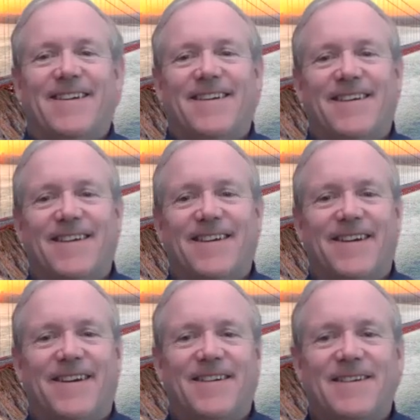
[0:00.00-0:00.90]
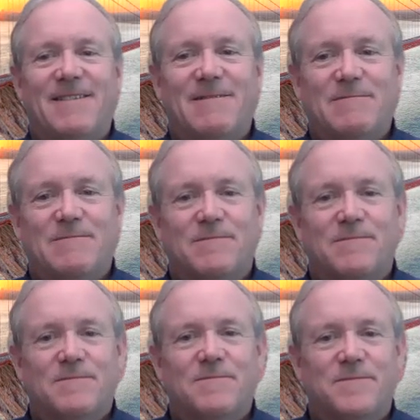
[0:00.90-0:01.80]

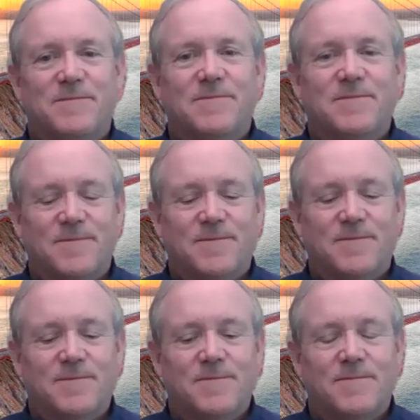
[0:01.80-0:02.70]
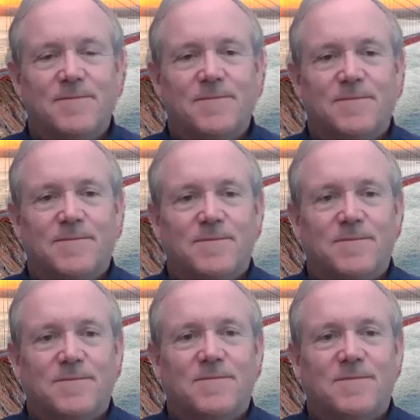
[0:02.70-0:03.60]

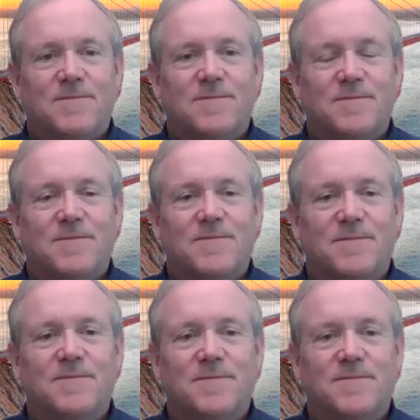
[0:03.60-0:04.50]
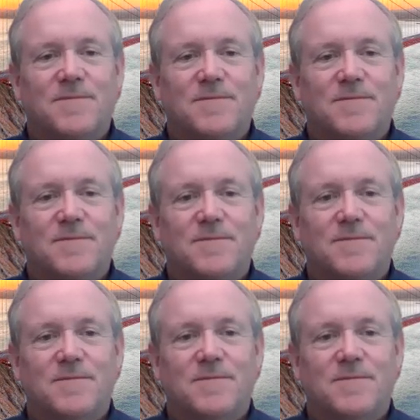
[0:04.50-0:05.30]
[no speech]